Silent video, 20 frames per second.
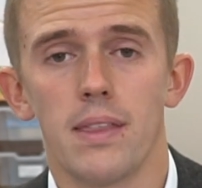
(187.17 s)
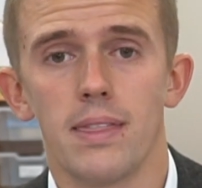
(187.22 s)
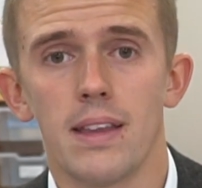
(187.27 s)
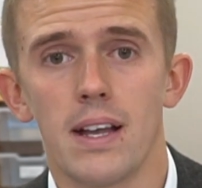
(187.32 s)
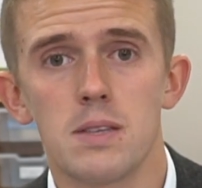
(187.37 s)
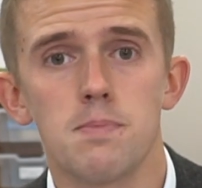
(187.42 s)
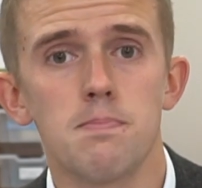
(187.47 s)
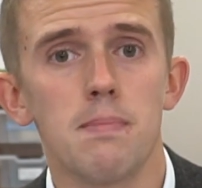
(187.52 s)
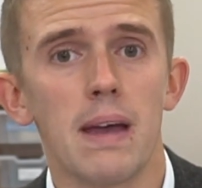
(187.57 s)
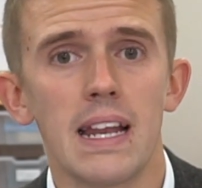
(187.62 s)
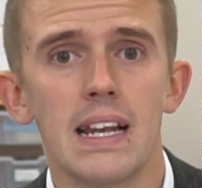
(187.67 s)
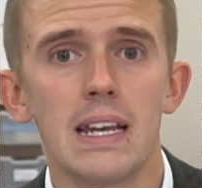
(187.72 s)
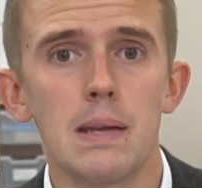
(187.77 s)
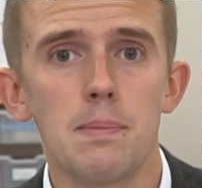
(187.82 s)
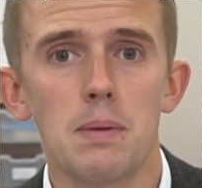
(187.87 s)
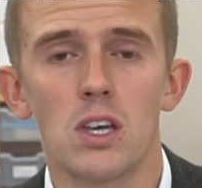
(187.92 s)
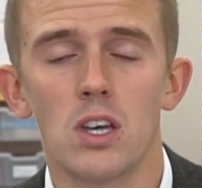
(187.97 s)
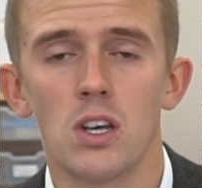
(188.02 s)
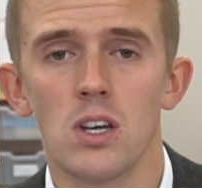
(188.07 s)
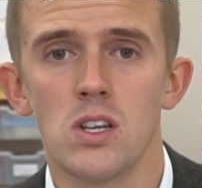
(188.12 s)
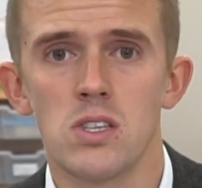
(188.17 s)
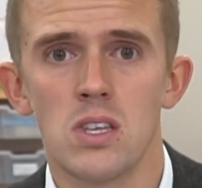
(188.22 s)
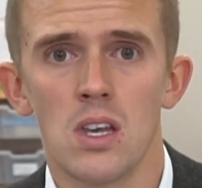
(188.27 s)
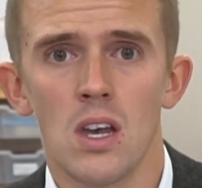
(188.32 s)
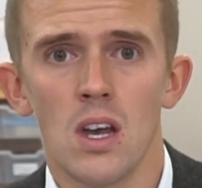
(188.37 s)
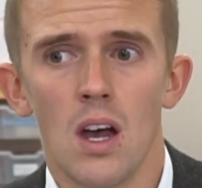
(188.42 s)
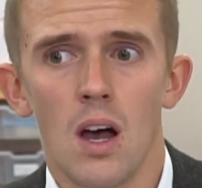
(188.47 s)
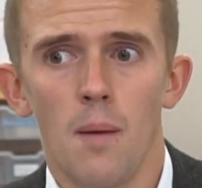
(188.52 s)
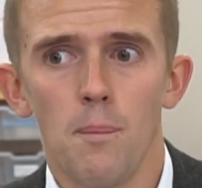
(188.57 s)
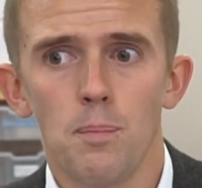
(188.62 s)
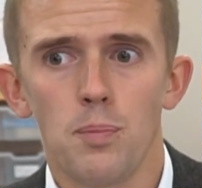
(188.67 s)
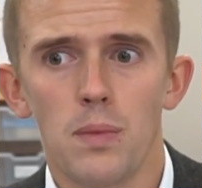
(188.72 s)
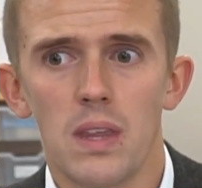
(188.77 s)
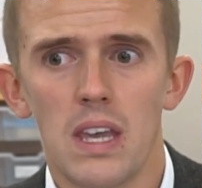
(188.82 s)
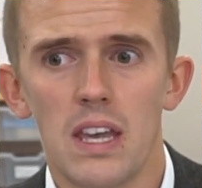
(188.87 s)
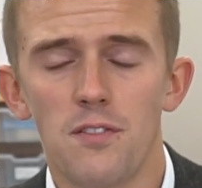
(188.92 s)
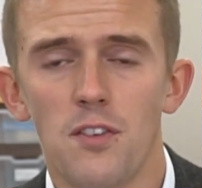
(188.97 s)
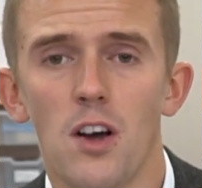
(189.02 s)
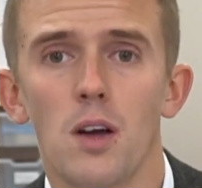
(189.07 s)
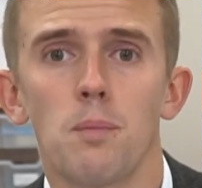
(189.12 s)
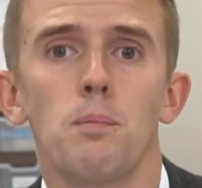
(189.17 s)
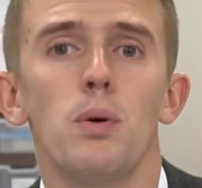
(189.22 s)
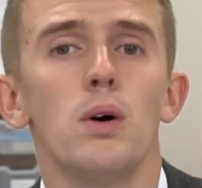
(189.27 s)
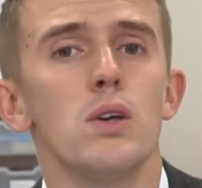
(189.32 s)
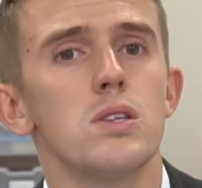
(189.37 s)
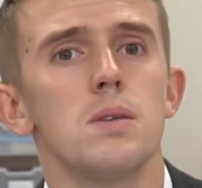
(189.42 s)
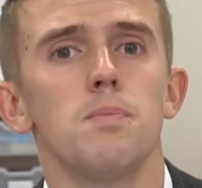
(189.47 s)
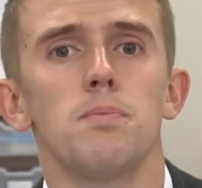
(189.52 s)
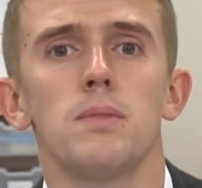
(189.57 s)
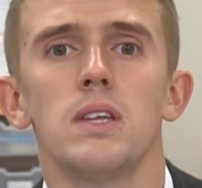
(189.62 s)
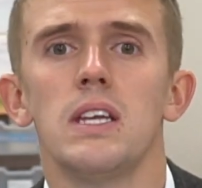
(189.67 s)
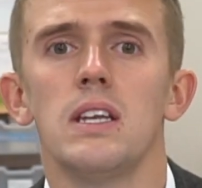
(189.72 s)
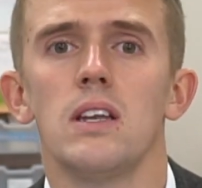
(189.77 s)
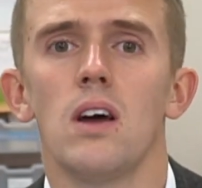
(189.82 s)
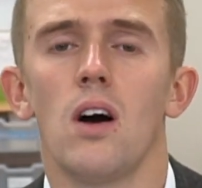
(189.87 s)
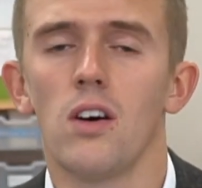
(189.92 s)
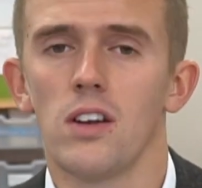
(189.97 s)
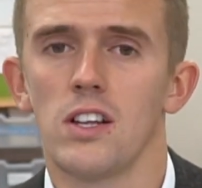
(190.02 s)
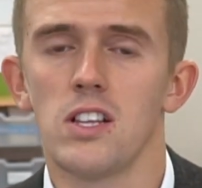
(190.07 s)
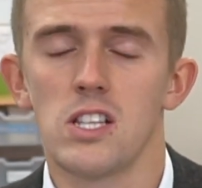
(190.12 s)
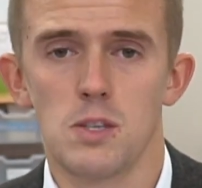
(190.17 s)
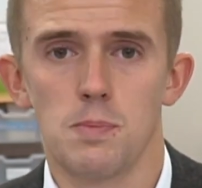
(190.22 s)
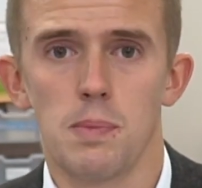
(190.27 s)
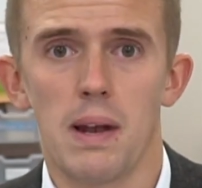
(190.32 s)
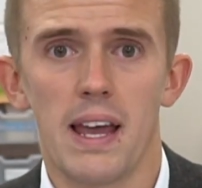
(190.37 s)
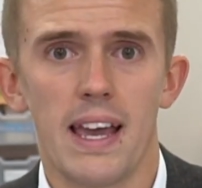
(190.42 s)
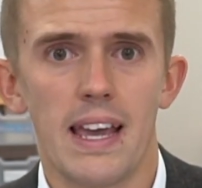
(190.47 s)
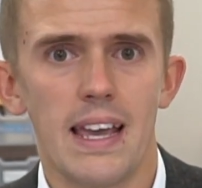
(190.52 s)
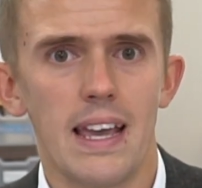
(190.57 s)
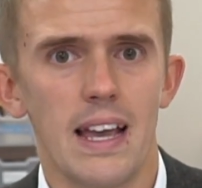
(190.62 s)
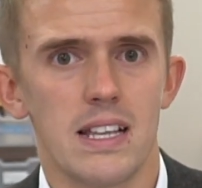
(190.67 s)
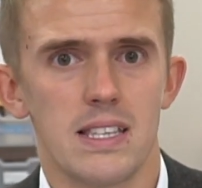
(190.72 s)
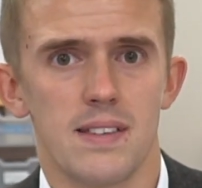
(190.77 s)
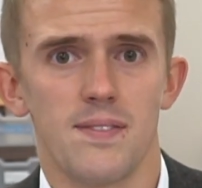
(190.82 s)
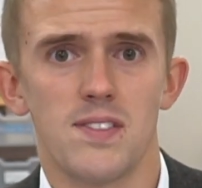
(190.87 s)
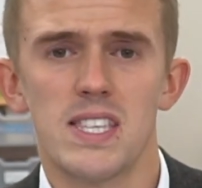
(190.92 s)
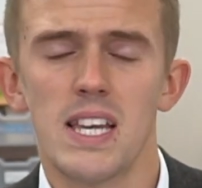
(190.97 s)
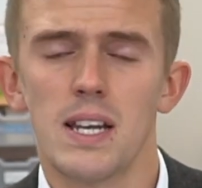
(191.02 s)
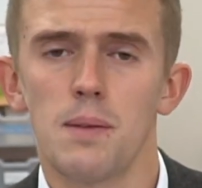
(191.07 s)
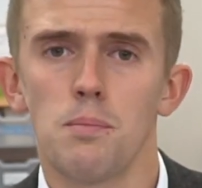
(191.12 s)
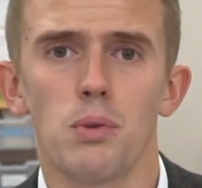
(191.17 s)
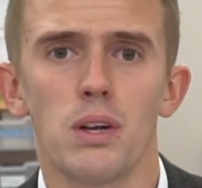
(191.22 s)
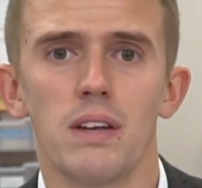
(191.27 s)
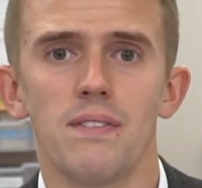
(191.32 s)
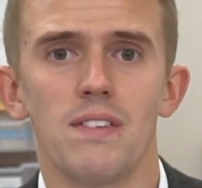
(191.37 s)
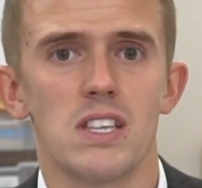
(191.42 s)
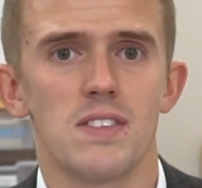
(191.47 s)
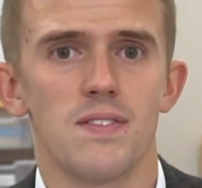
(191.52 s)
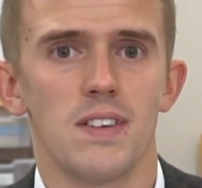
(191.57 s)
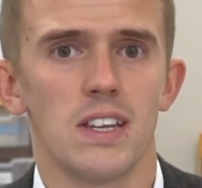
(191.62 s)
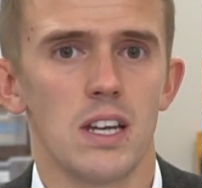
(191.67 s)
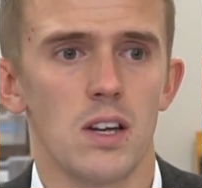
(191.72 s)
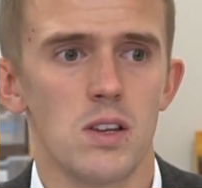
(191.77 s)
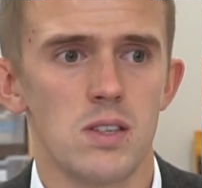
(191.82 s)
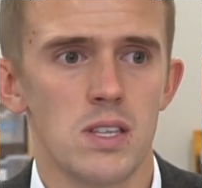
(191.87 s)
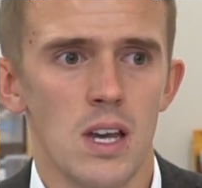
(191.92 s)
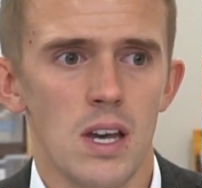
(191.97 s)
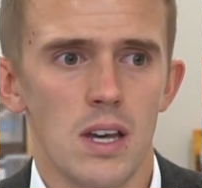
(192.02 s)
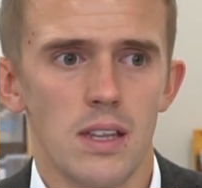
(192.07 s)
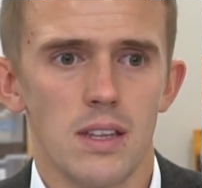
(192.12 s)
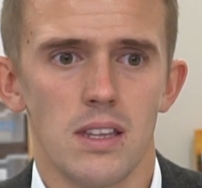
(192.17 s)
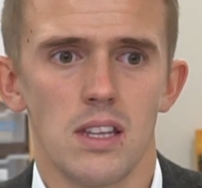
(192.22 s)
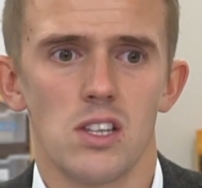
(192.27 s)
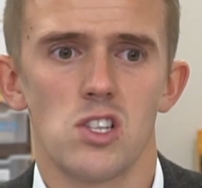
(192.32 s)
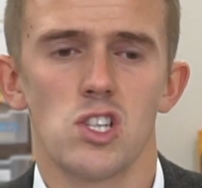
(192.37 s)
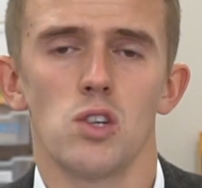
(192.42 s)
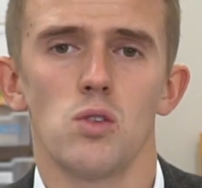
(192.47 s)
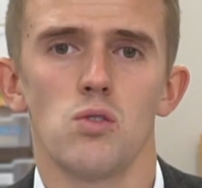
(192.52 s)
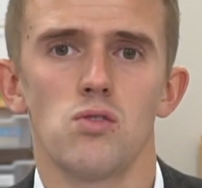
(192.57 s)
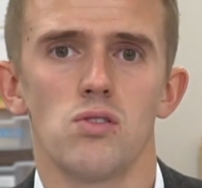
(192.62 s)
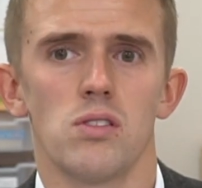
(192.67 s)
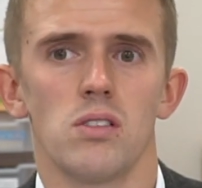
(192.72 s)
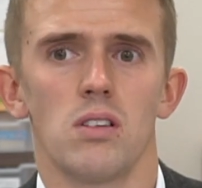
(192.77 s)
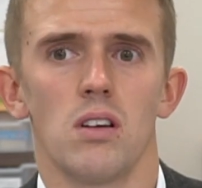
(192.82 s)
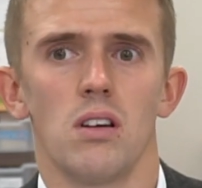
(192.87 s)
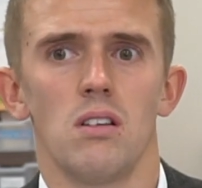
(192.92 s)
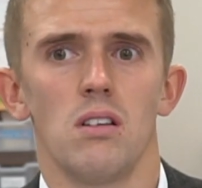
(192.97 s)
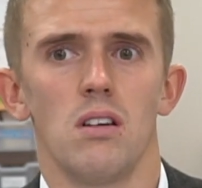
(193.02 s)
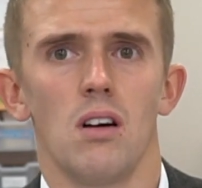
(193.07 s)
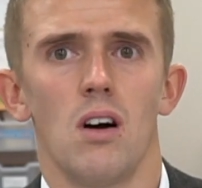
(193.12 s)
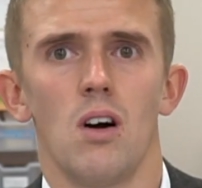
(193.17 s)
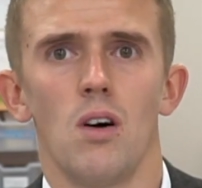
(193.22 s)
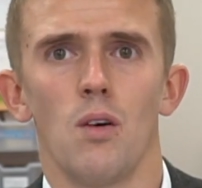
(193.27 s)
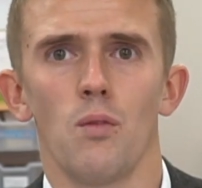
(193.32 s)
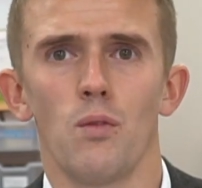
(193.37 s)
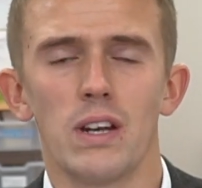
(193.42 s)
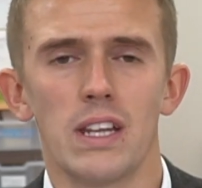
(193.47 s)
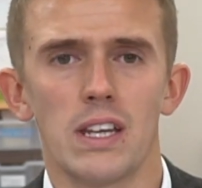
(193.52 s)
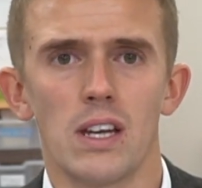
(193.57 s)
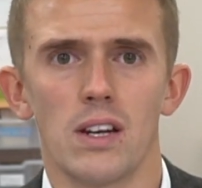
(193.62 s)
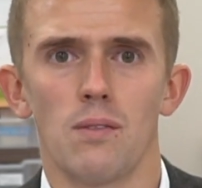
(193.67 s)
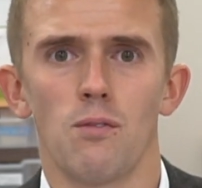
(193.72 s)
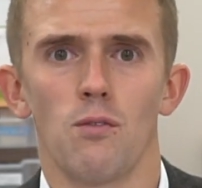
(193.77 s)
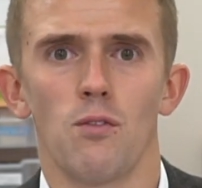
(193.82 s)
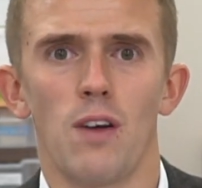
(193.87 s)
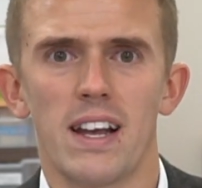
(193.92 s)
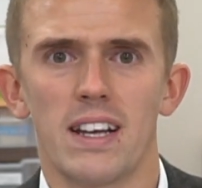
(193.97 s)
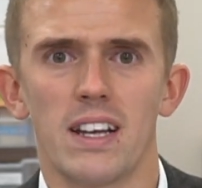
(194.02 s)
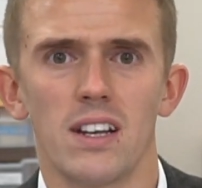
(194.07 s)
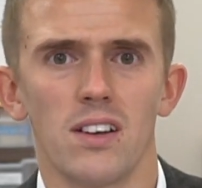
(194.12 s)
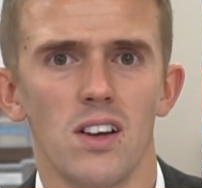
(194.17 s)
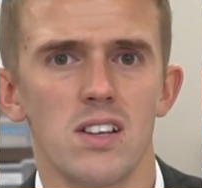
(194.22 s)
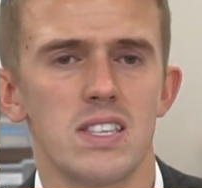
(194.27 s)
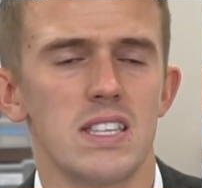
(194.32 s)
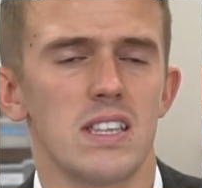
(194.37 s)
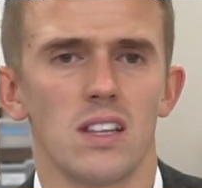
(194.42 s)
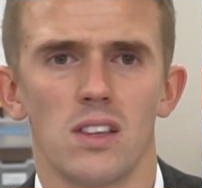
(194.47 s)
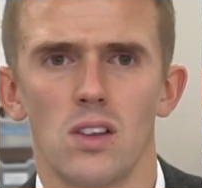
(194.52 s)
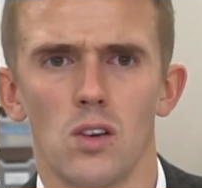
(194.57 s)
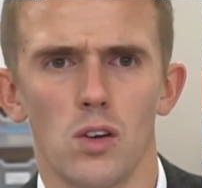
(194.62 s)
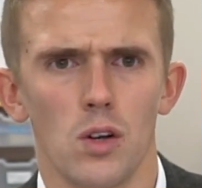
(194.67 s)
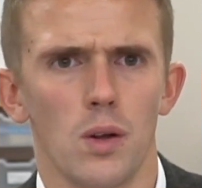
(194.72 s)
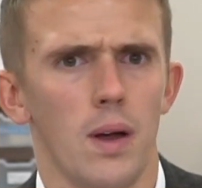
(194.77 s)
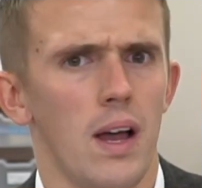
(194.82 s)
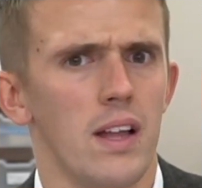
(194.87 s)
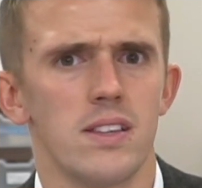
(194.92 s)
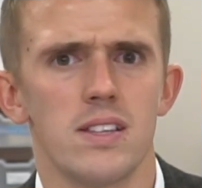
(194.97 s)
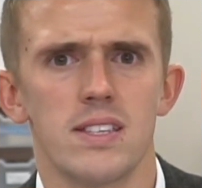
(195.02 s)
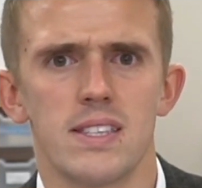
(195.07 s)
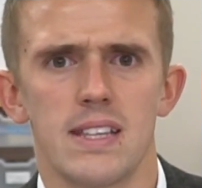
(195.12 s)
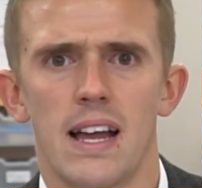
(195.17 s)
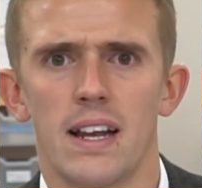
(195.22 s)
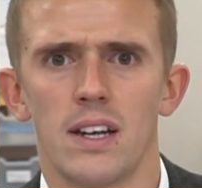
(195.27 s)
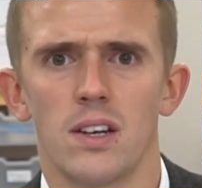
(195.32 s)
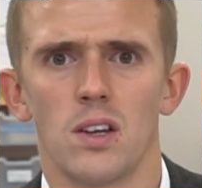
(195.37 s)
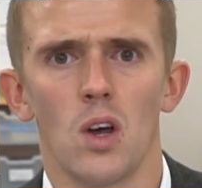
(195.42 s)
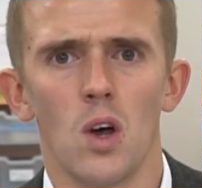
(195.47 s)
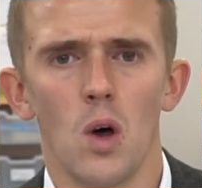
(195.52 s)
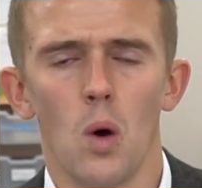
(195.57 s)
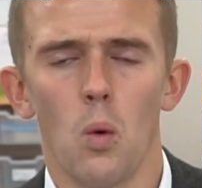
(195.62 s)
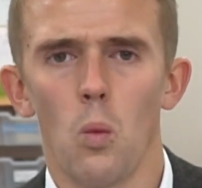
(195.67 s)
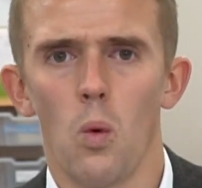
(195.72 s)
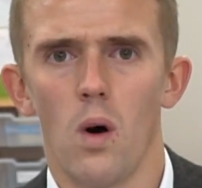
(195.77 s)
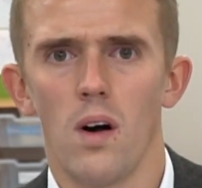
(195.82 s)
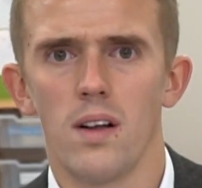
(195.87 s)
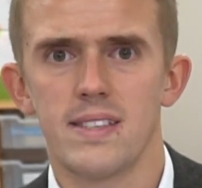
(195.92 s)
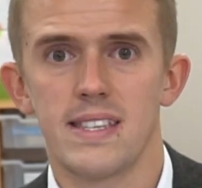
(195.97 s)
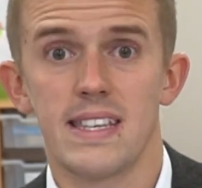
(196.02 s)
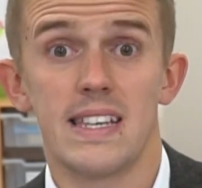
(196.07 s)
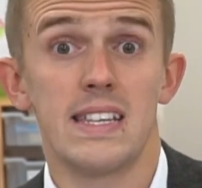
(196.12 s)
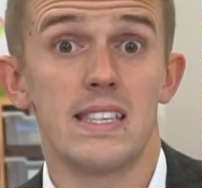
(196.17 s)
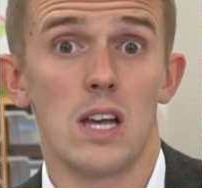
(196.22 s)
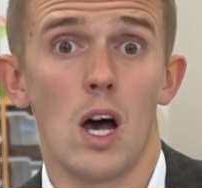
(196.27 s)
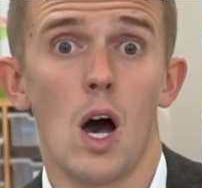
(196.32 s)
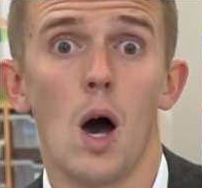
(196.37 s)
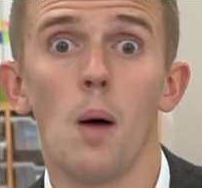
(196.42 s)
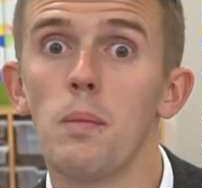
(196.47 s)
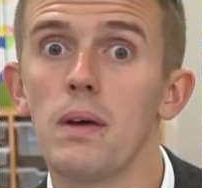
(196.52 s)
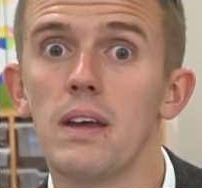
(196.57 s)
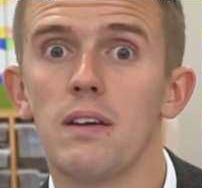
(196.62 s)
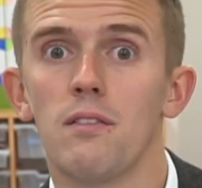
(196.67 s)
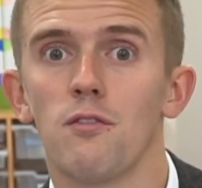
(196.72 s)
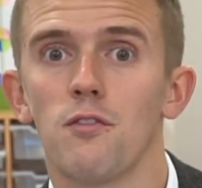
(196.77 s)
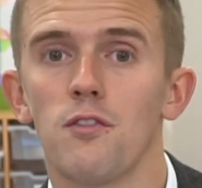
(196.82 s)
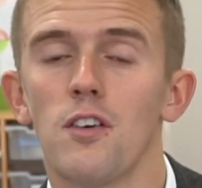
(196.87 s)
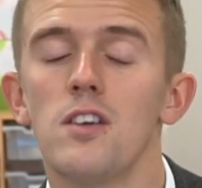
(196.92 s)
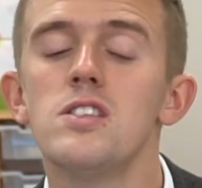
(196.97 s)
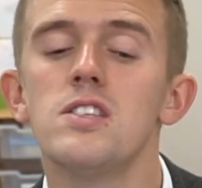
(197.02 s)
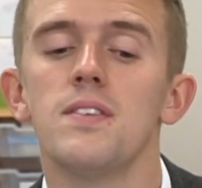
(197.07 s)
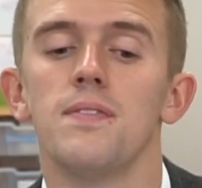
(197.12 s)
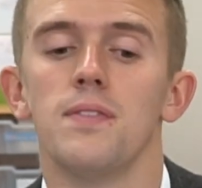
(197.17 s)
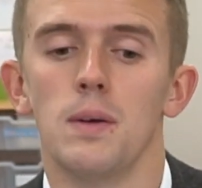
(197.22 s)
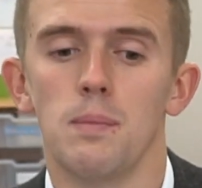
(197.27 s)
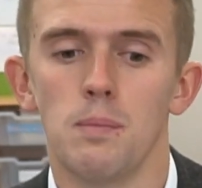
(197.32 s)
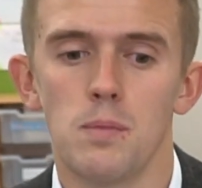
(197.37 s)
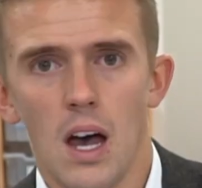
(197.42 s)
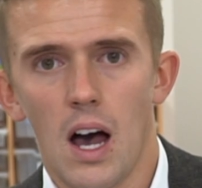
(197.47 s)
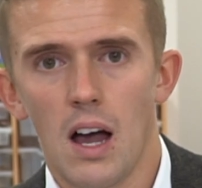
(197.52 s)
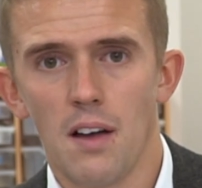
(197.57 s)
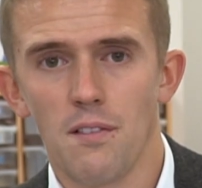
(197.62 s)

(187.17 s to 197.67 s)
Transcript: And that's mainly because if I put something on a display, as I've said in previous videos, then the children aren't really gonna recognize it, they're not gonna understand what is up in front of them.